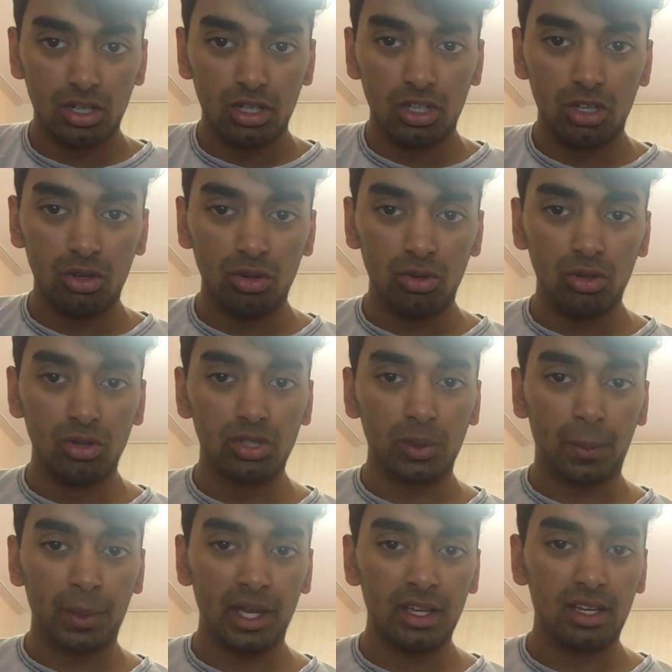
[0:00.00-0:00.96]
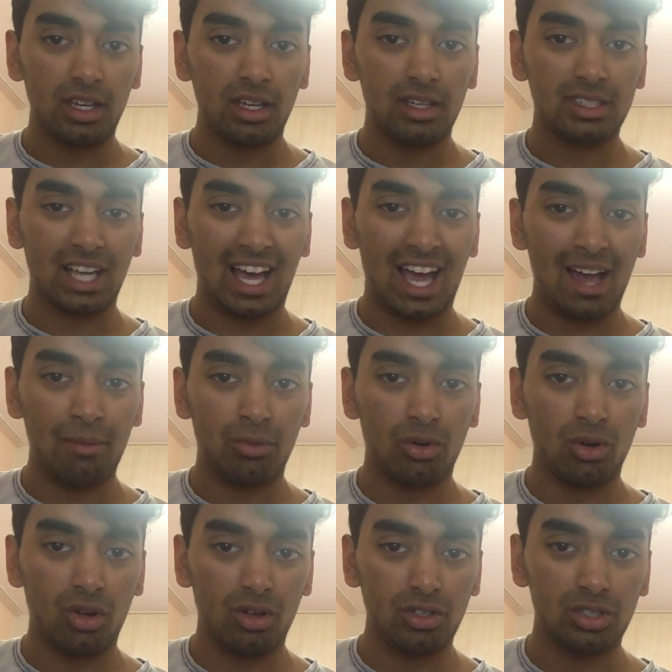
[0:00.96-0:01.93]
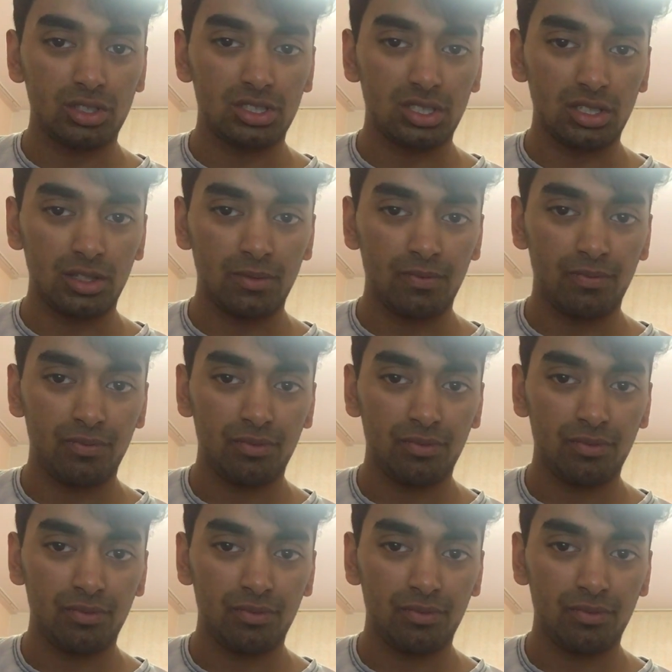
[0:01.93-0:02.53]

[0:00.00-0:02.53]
You use your pinky to hammer you to